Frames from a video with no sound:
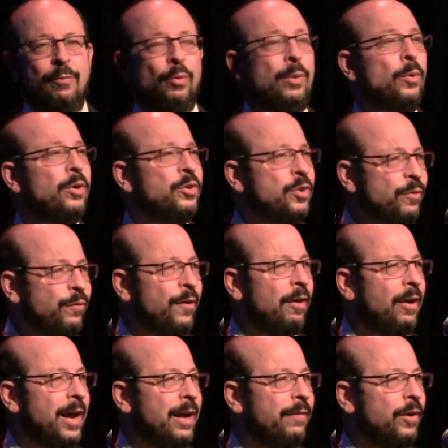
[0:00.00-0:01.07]
and we were too
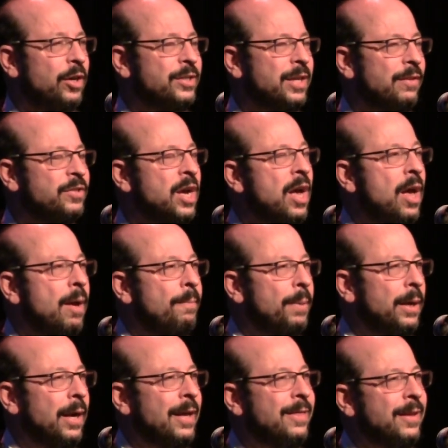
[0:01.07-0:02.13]
far ahead of ourselves.
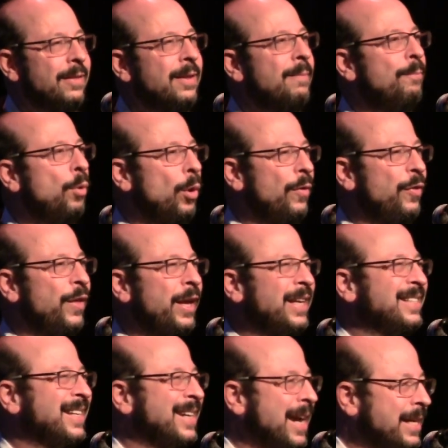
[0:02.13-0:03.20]
But I think the important thing
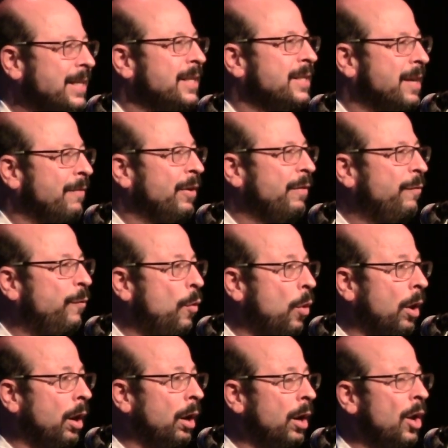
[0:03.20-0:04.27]
is in nineteen
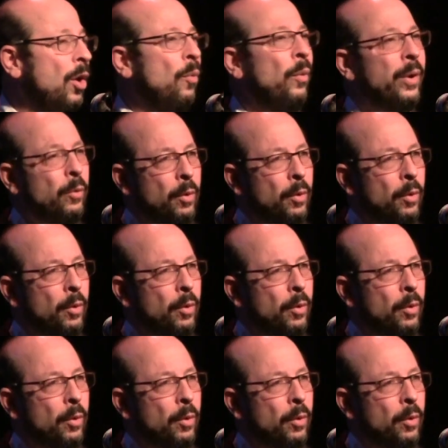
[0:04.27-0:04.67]
seventy-four, we